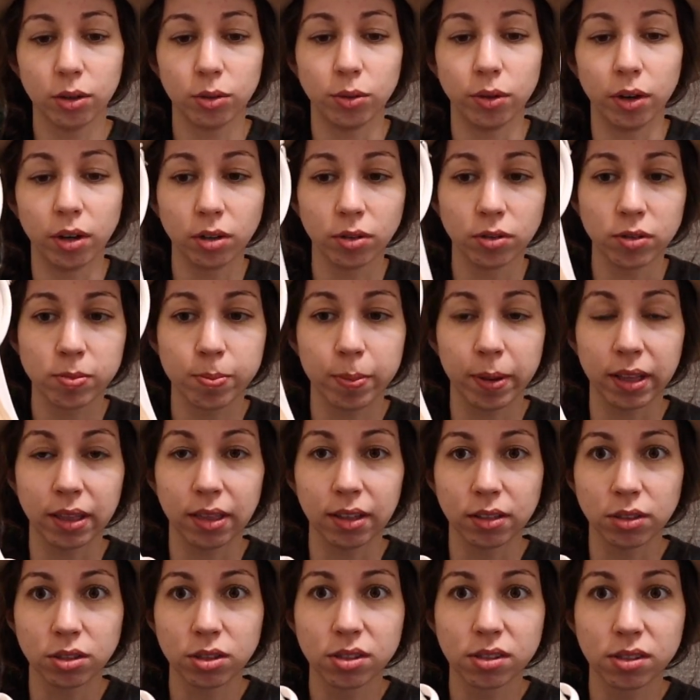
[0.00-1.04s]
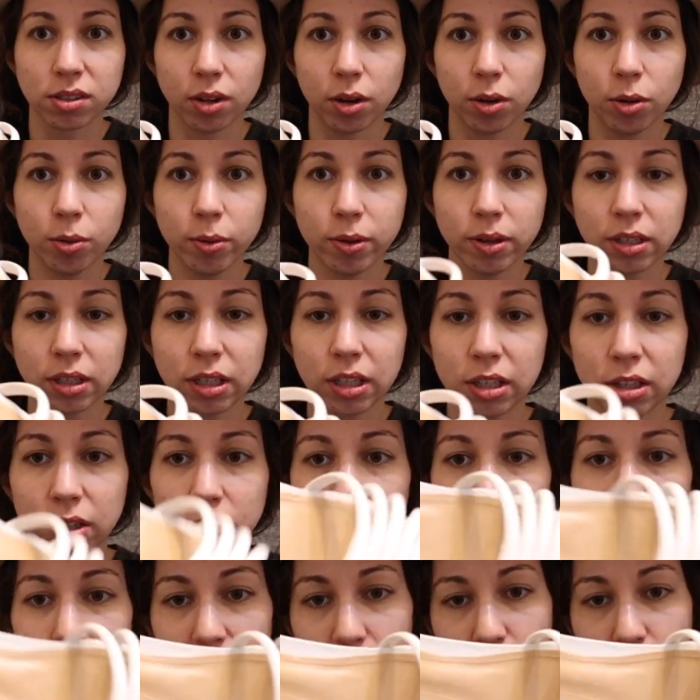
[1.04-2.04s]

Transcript: who knows, but they're so cute.